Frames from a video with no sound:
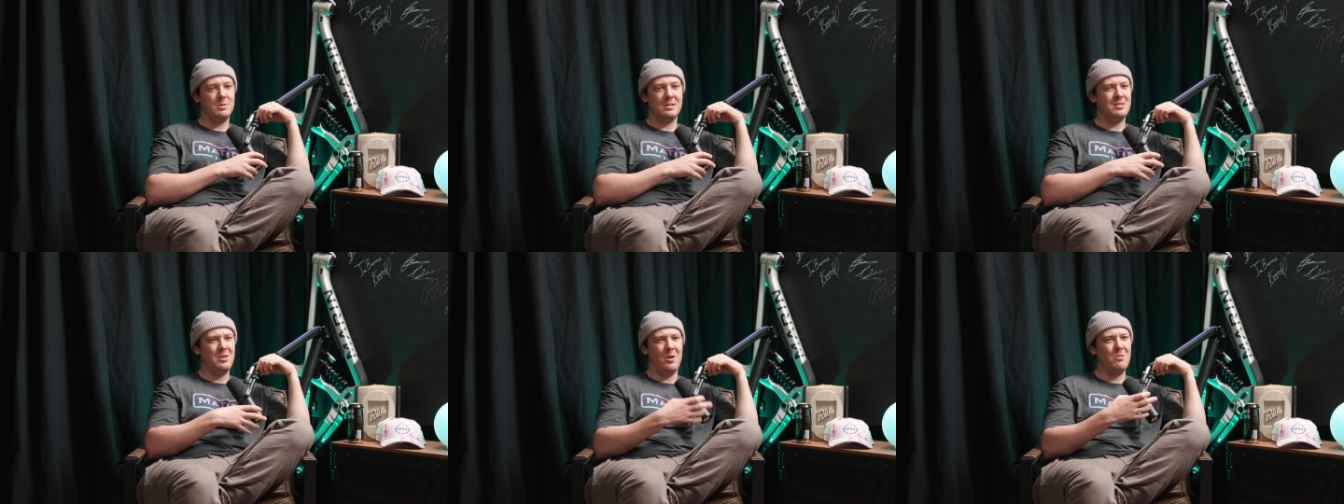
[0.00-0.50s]
So
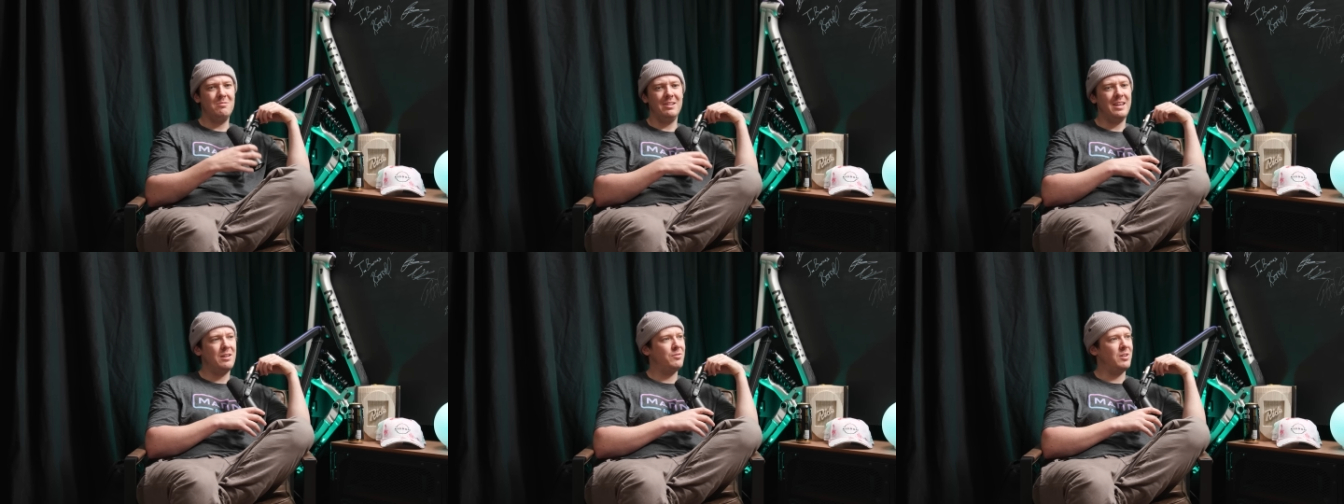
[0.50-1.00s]
that's the only
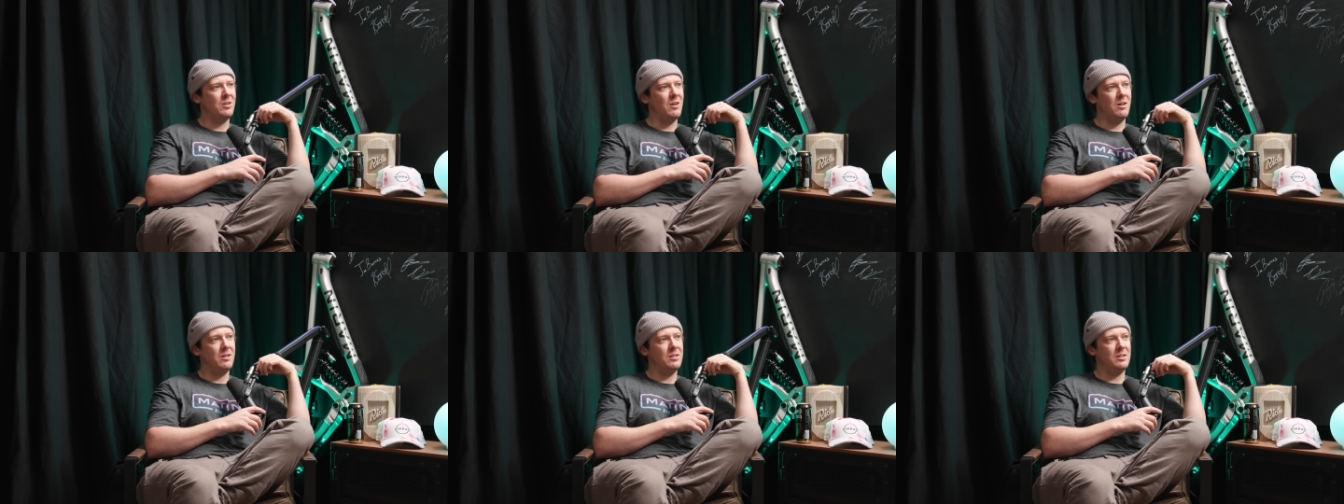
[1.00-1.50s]
gift I
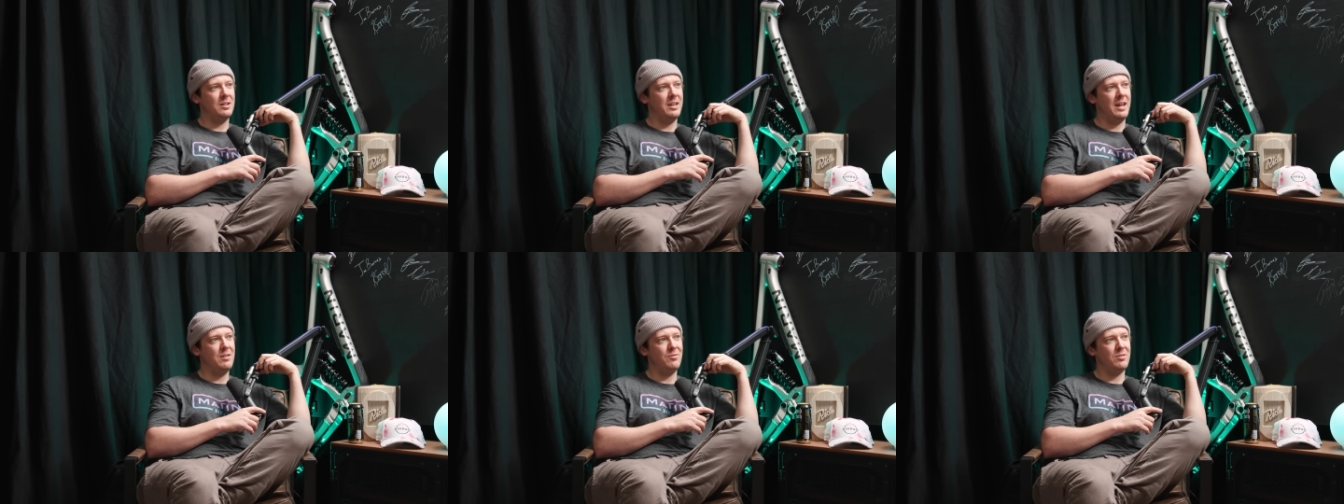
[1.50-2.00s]
got and
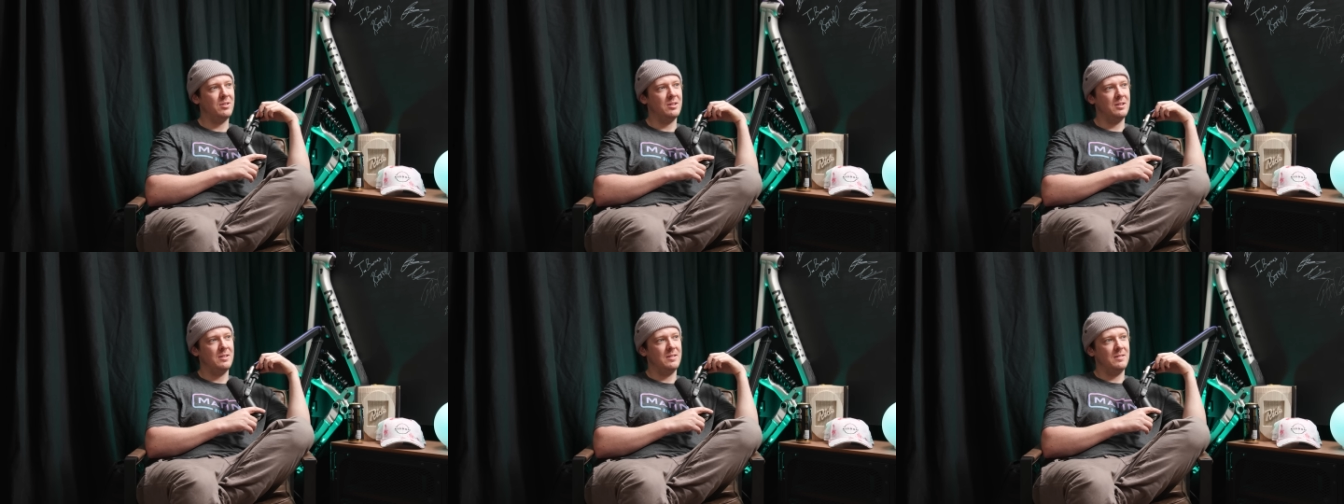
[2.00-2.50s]
gave.
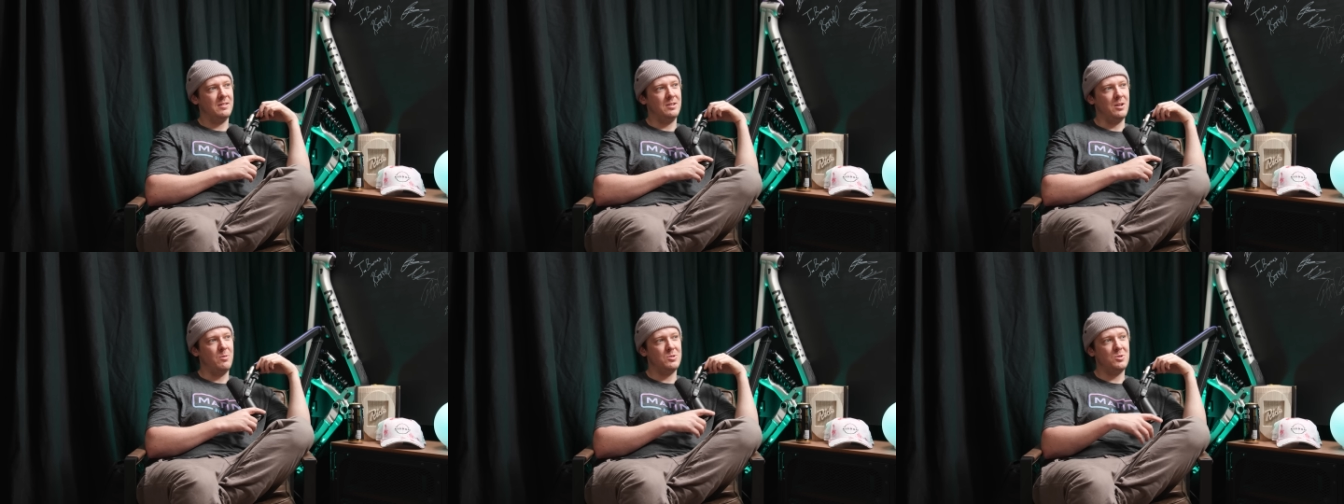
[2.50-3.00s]
You
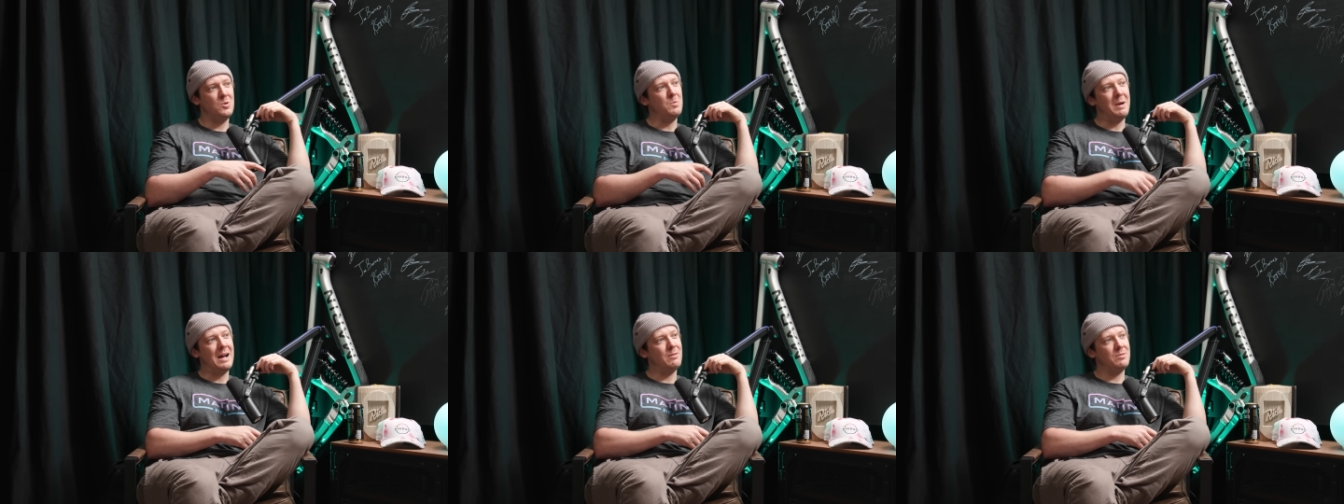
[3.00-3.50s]
know, it was
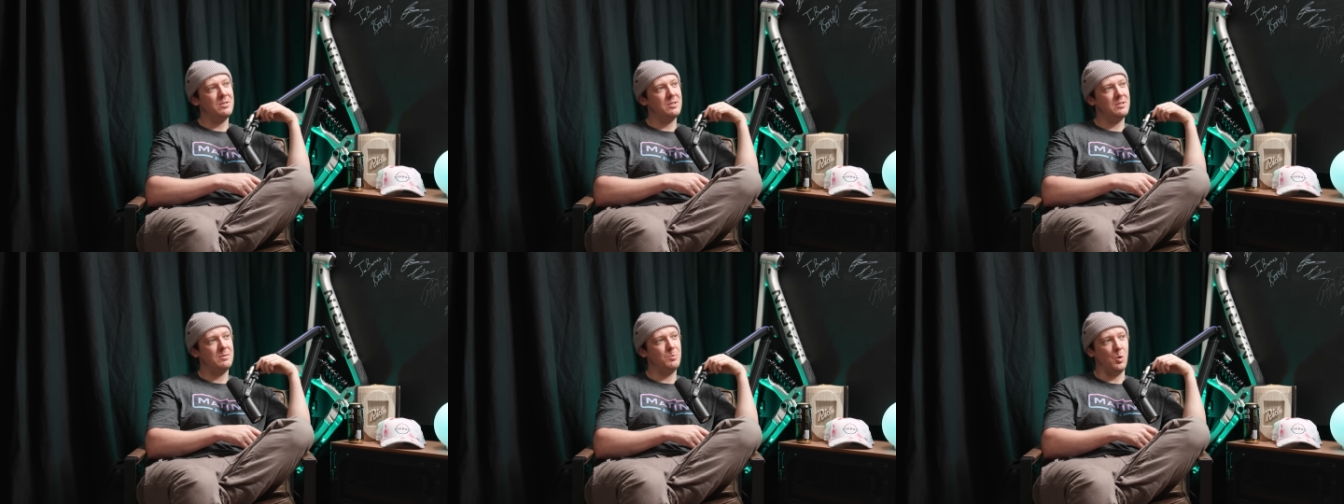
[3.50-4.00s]
£2.
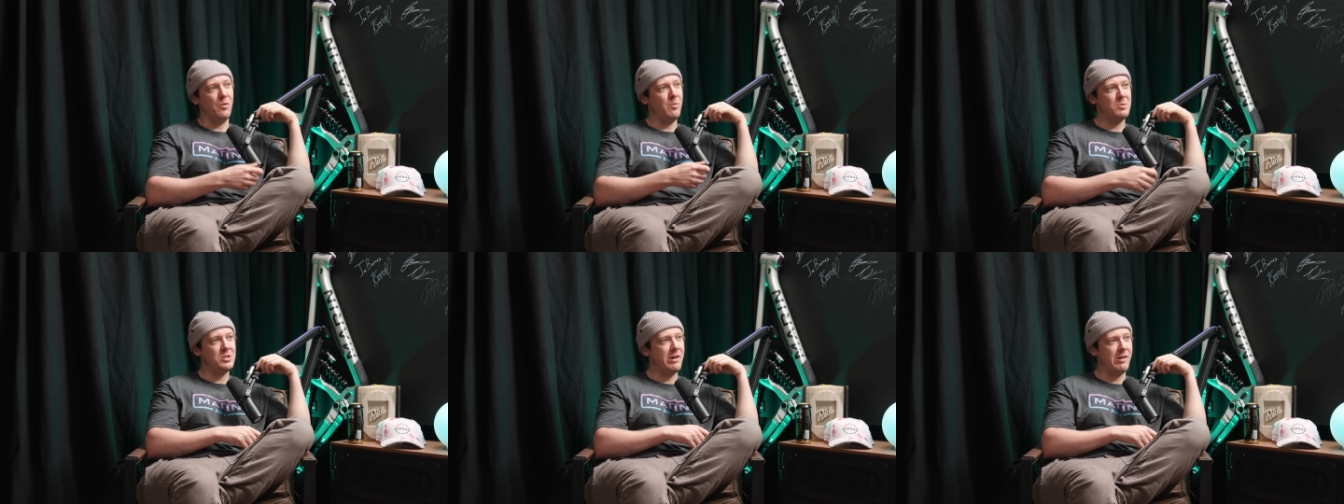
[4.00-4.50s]
Bought it
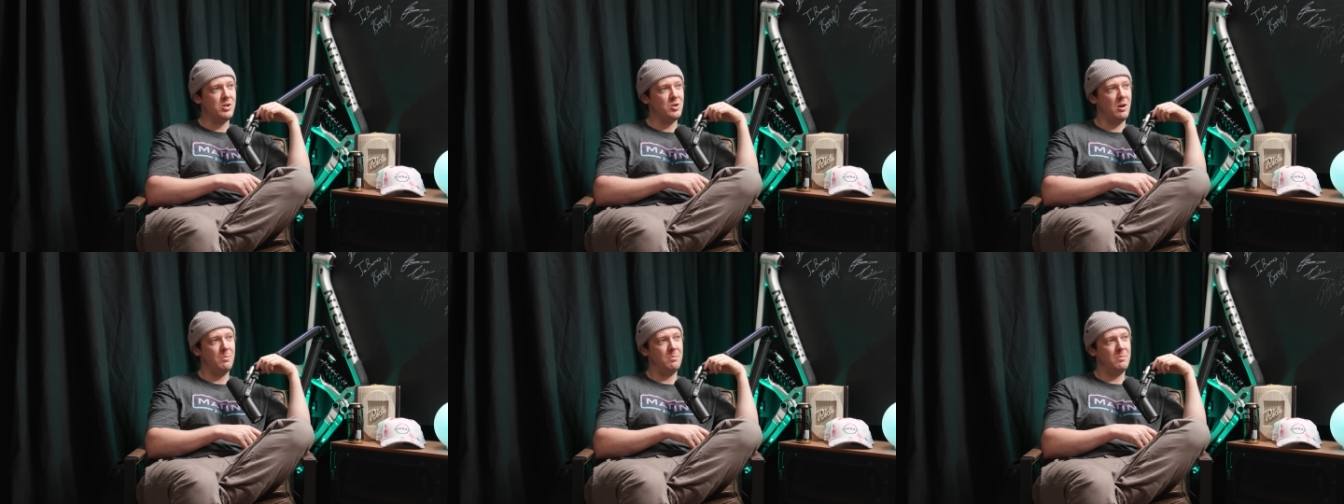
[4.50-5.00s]
from a charity
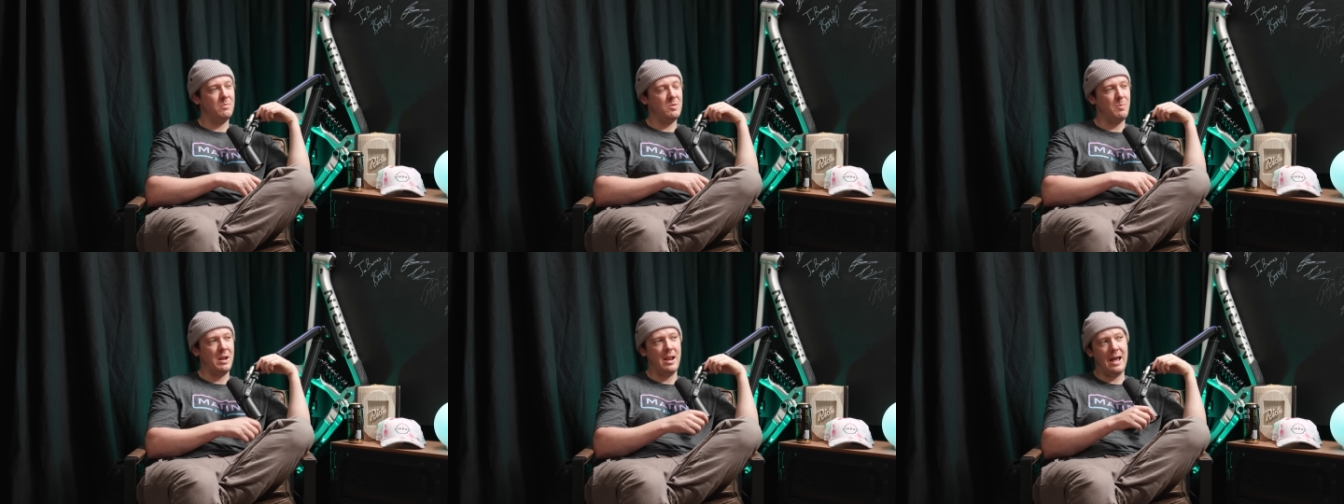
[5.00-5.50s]
shop.
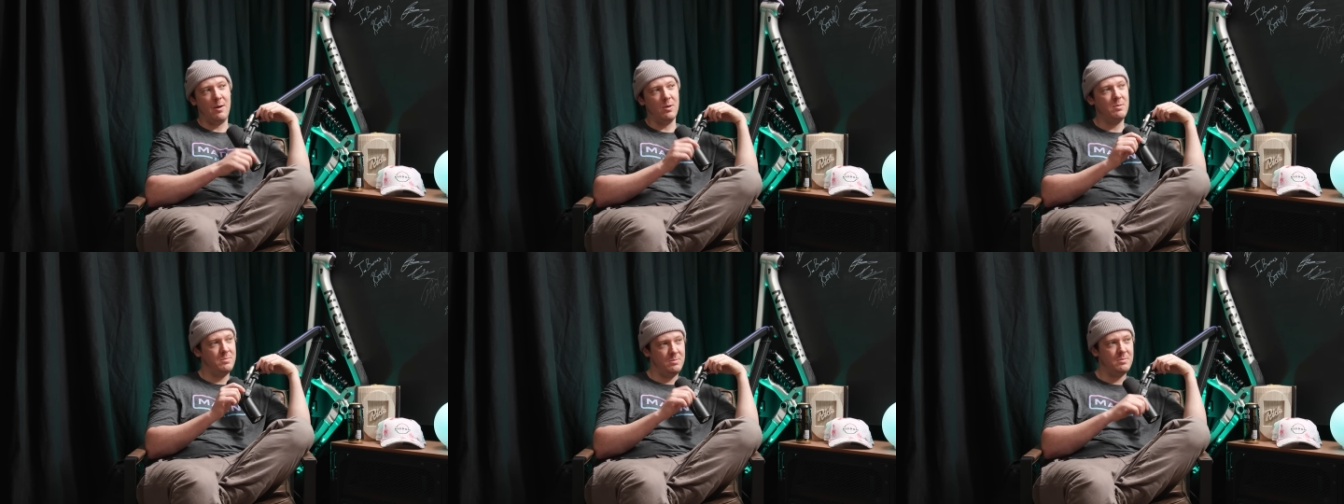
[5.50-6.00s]
Spent an
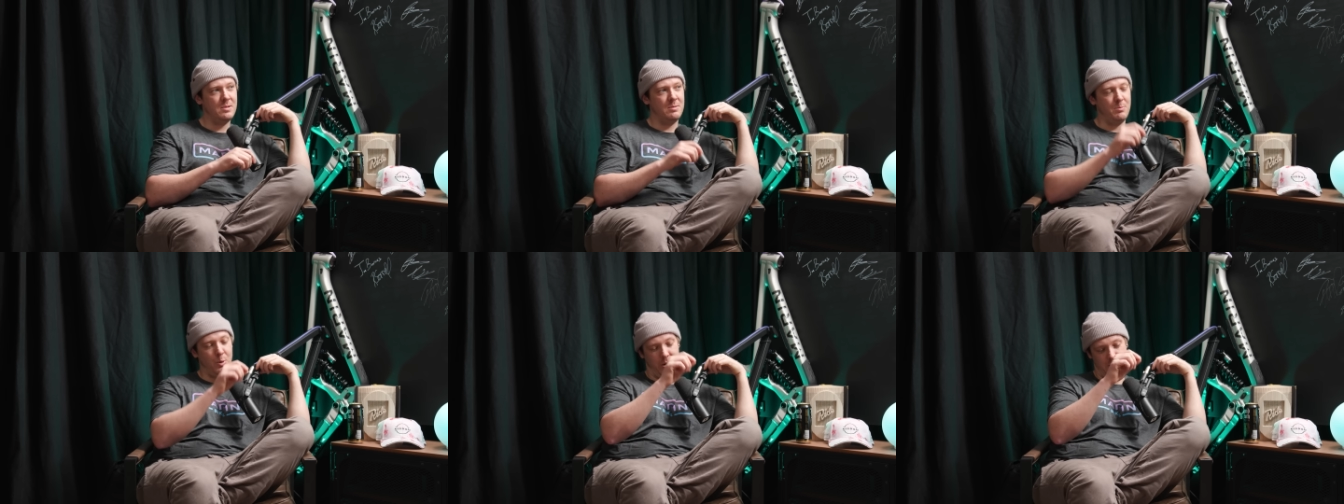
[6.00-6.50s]
hour
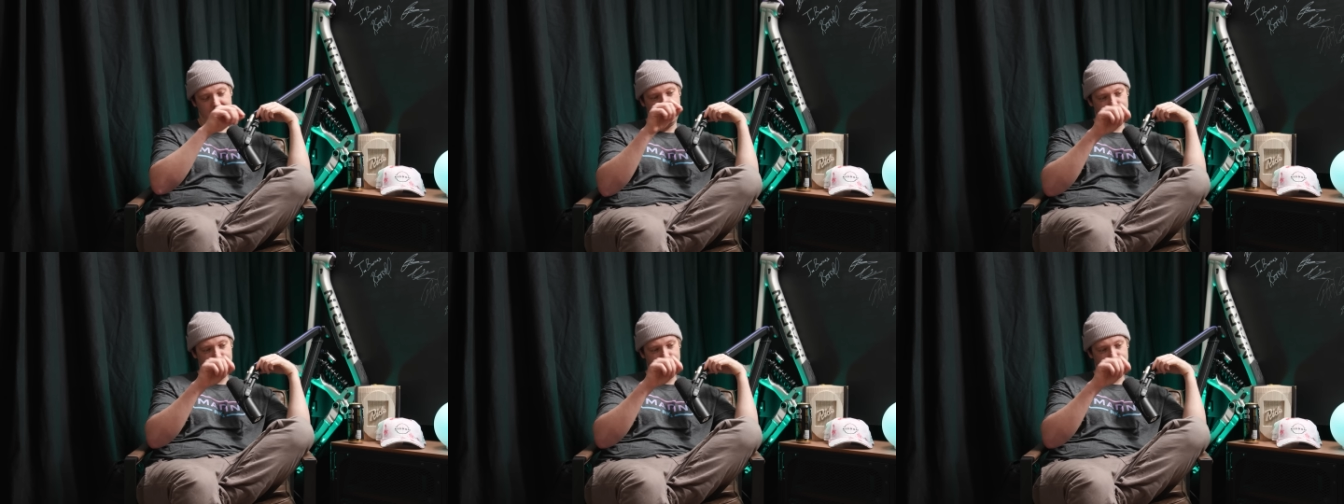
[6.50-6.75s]
putting a